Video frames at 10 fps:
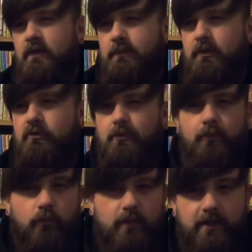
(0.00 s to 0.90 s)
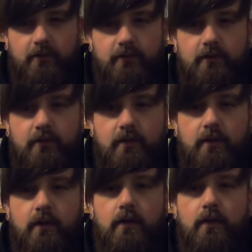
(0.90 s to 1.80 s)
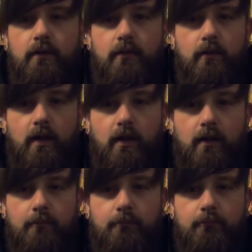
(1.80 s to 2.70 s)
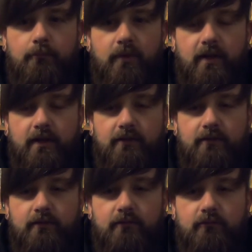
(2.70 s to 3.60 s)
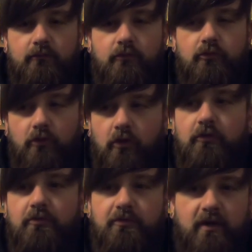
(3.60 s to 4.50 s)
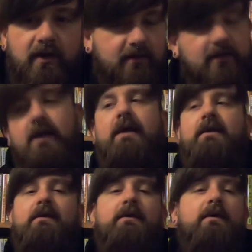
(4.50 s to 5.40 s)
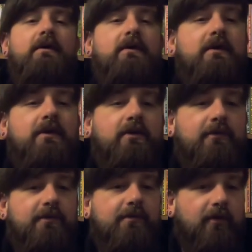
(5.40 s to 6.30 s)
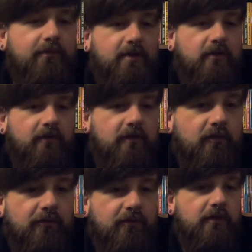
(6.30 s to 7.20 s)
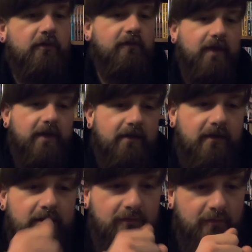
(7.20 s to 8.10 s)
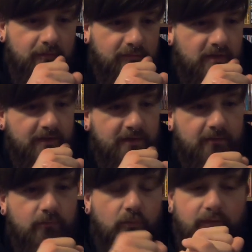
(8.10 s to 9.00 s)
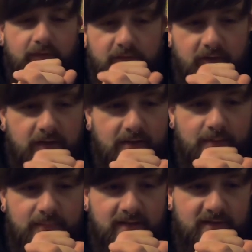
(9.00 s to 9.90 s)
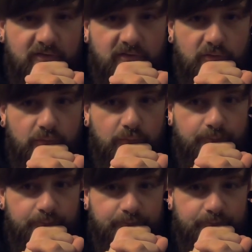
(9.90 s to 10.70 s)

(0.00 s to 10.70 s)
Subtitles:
they're both super weird, but so fun. And you know, if you heard me do these reviews, like, there's nothing more that's going to get me to